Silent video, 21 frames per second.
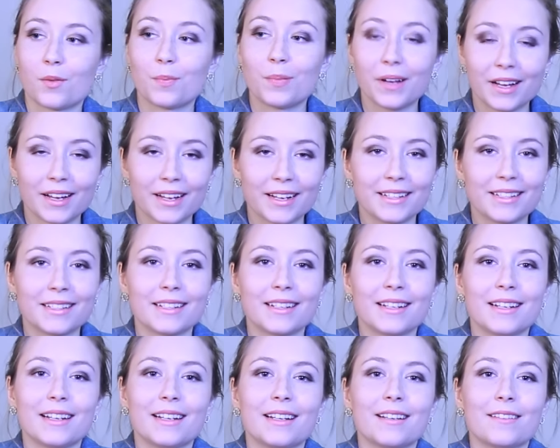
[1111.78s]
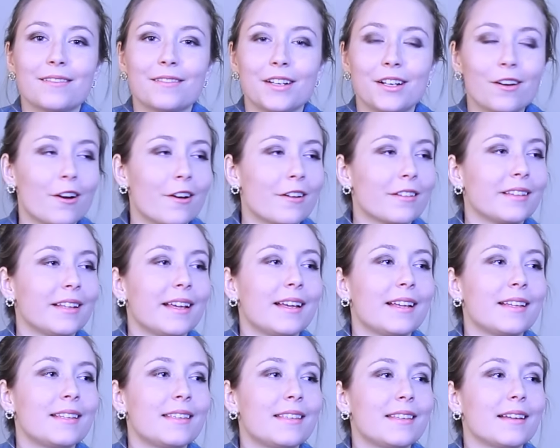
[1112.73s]
but
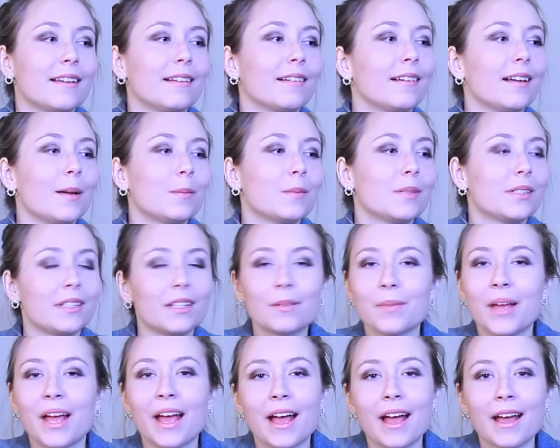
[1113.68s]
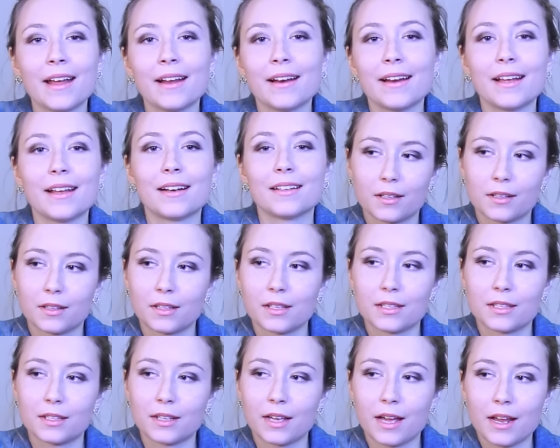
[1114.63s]
regardless, I'm still mad, and
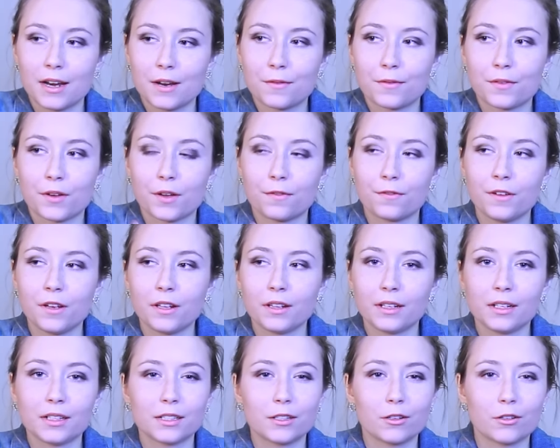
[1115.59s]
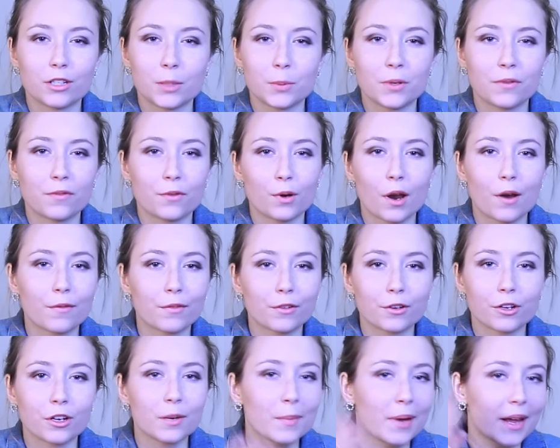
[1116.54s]
this kind of feeling is going to be
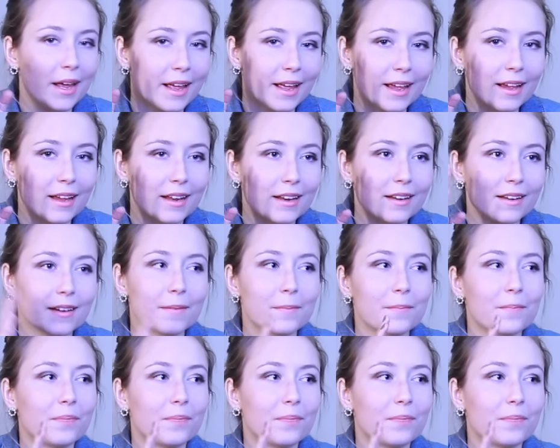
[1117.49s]
forever in my head,